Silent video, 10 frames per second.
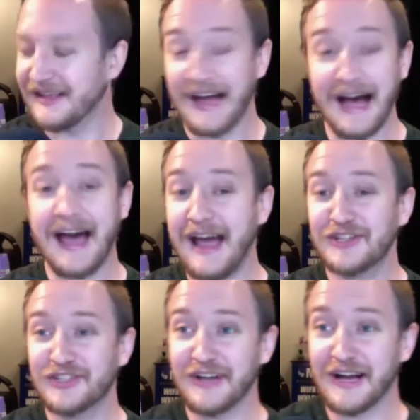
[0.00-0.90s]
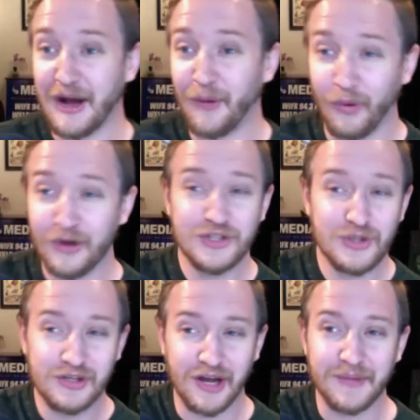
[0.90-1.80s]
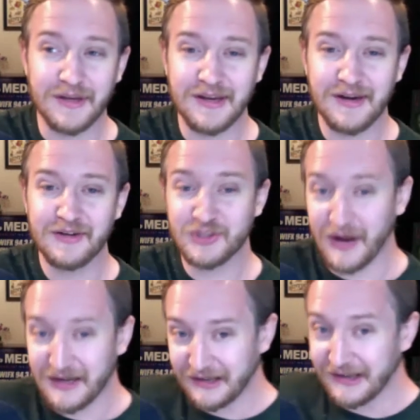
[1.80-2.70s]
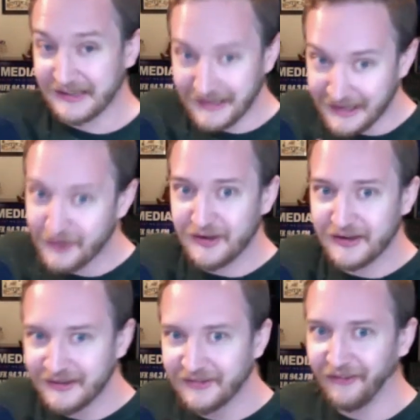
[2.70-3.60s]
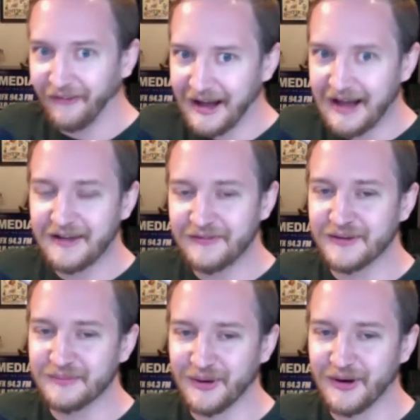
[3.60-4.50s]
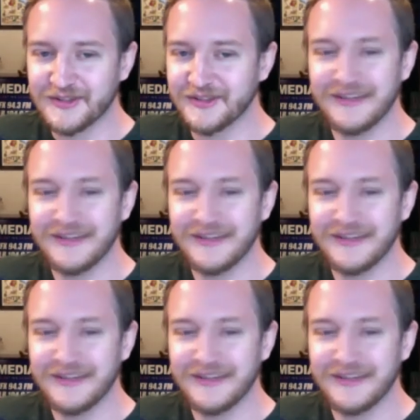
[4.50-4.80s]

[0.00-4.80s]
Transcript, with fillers: I actually like I wanted you to come in here so I could like hear it live in person. Oh.